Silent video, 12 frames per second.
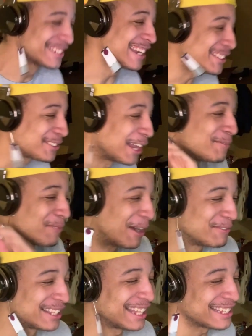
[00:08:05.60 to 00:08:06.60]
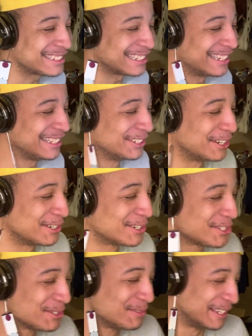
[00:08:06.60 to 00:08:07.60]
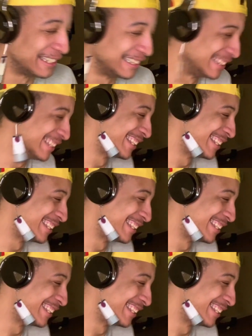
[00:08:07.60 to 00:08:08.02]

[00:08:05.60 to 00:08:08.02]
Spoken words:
Shut up, bruv! I liked it anyway. What do you mean?